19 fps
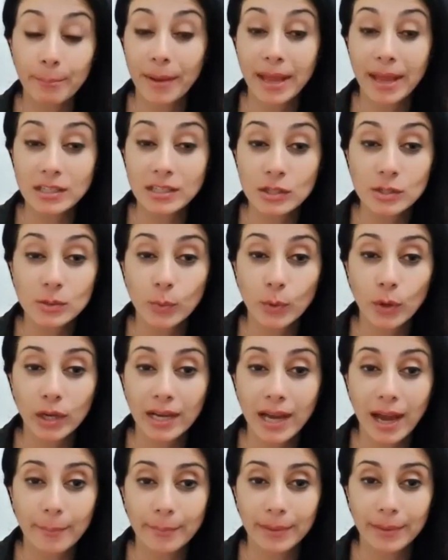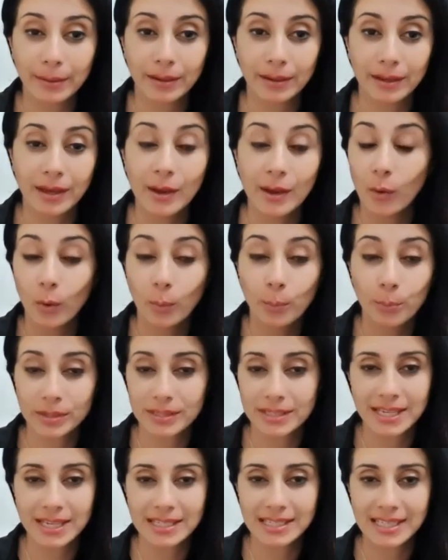patients were coming or
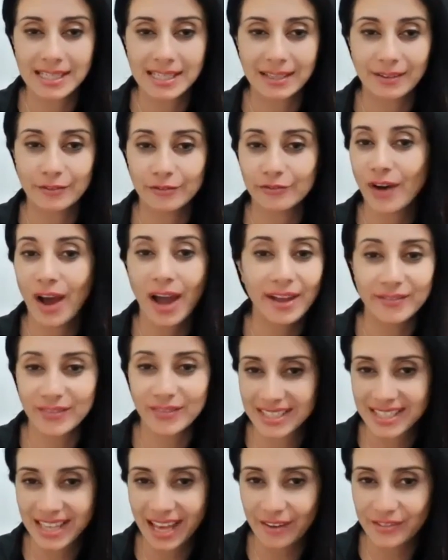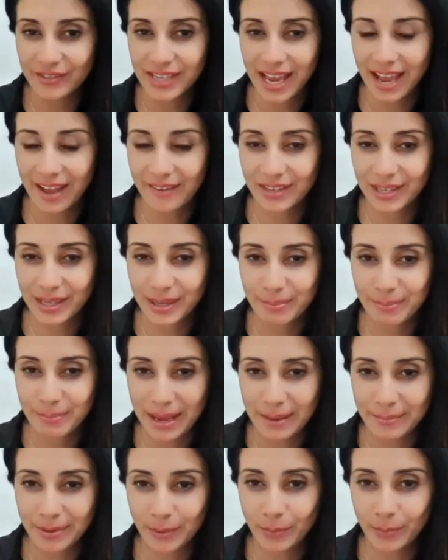presenting 5 years after having a
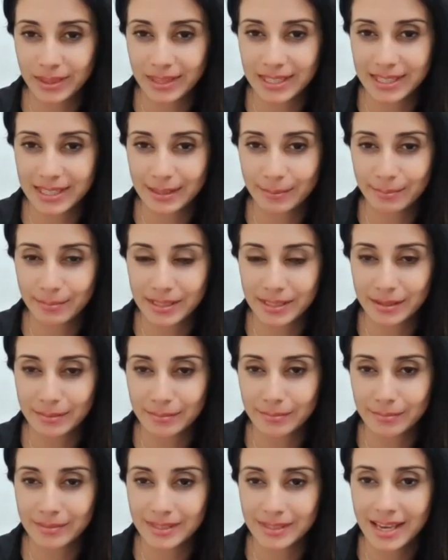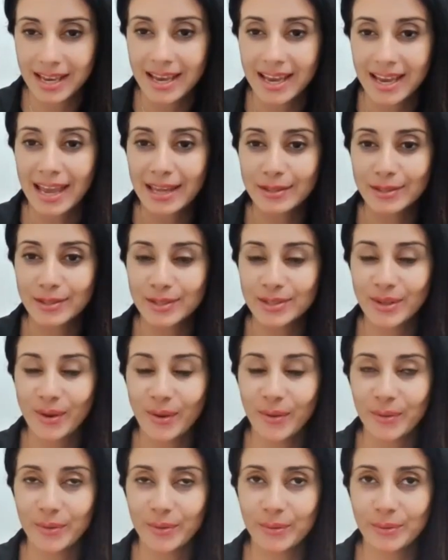baby with the symptoms. And
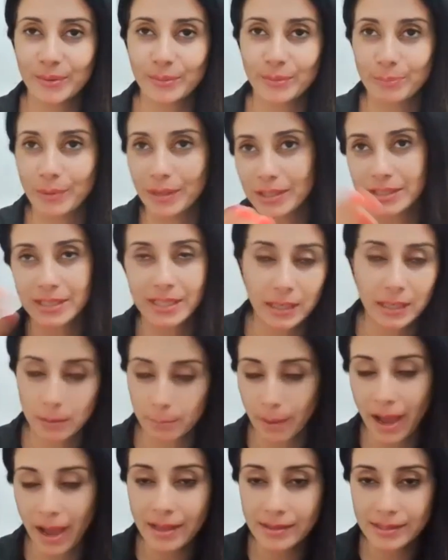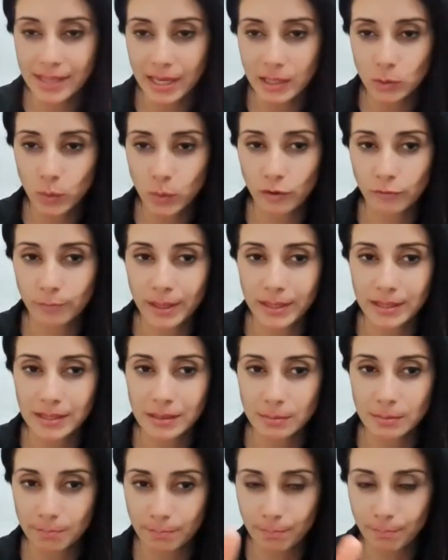so because it had passed that 12
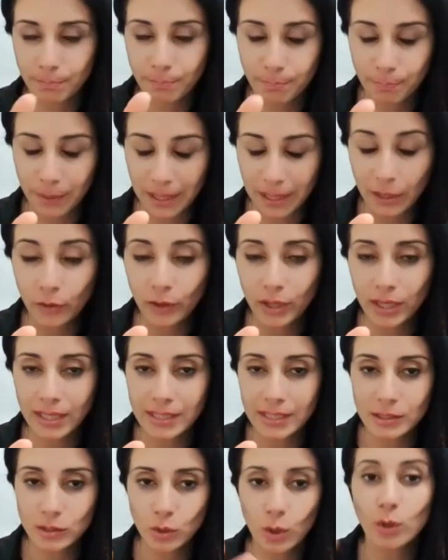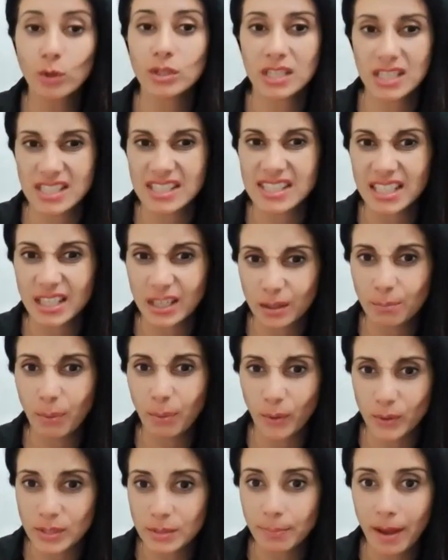months period, it's not considered
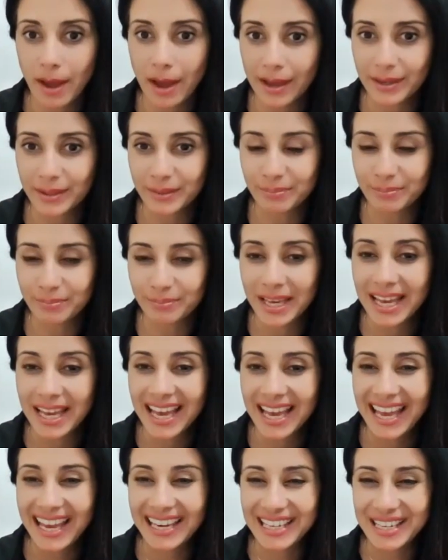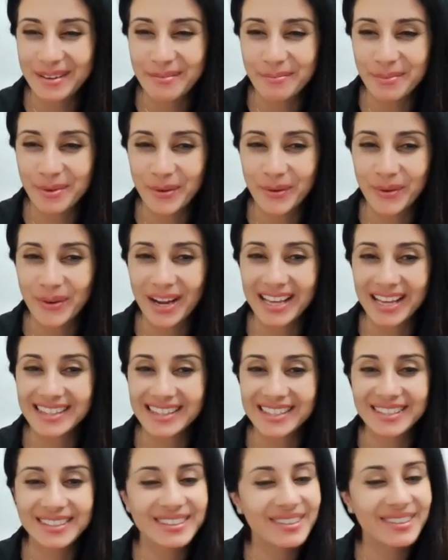postpartum anymore.
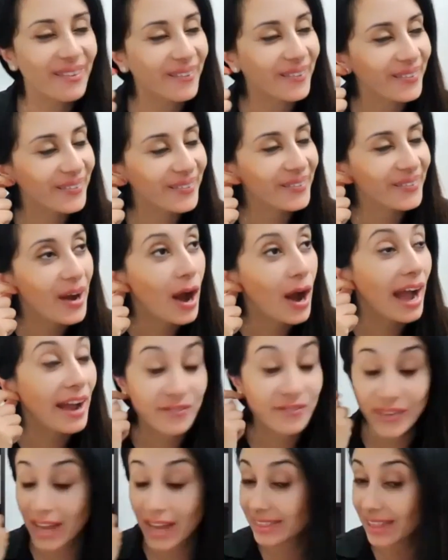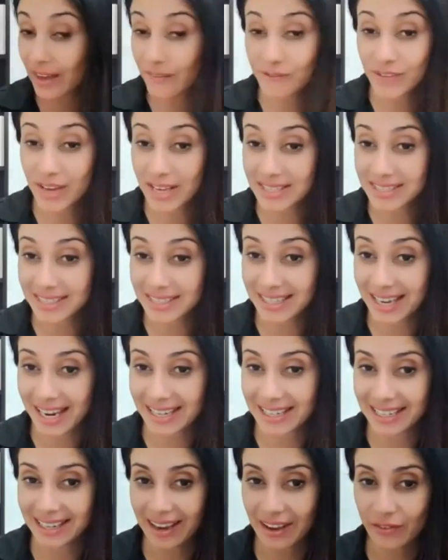And so I found that
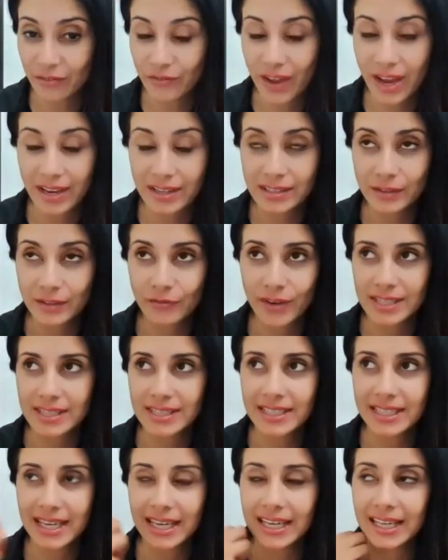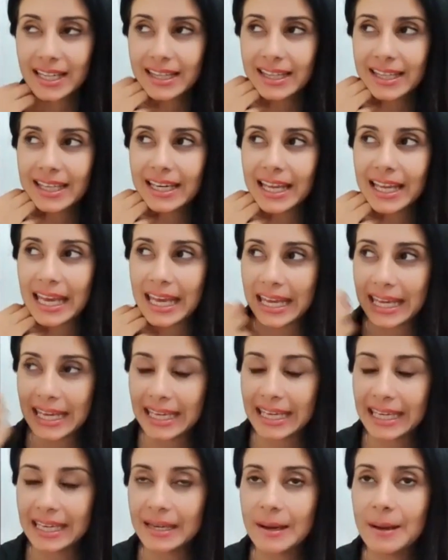fascinating. I found it fascinating that
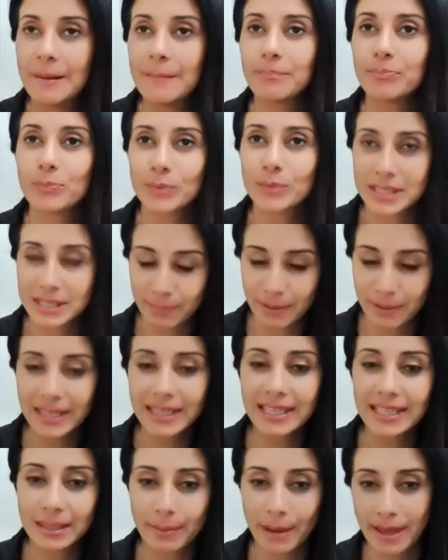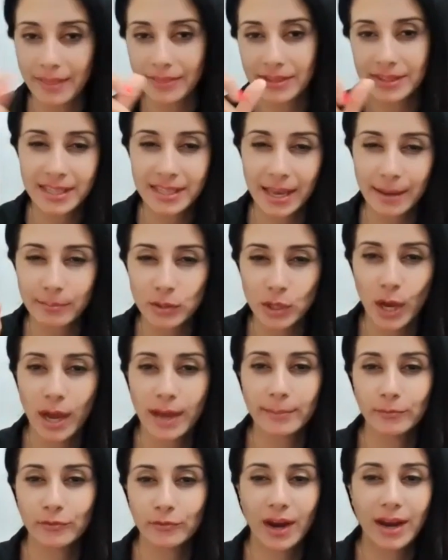he was speaking about the same
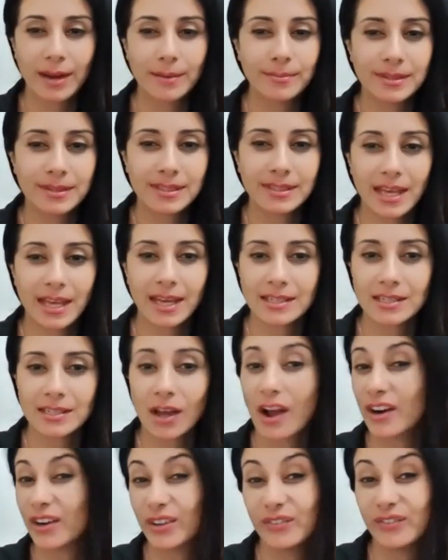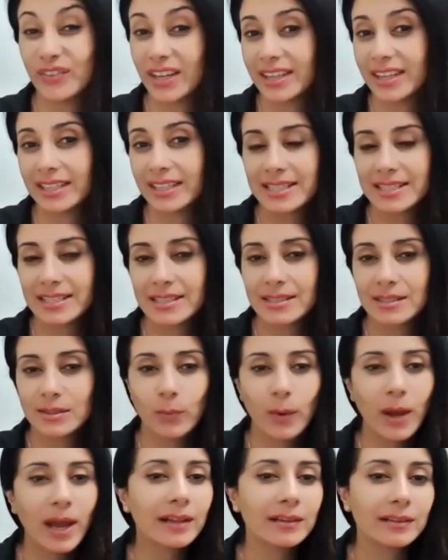time frames that Ayurveda does as
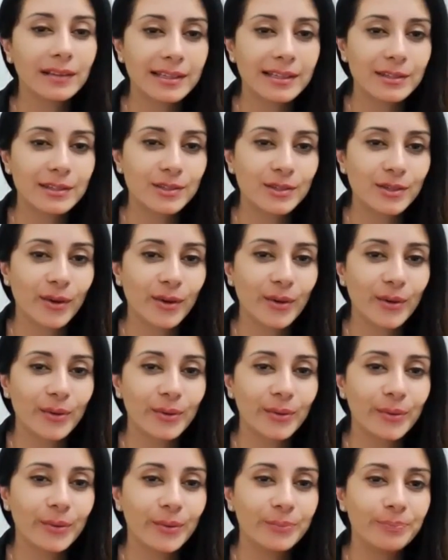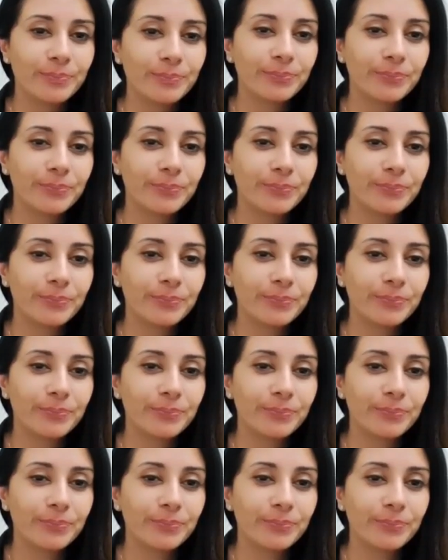well. And so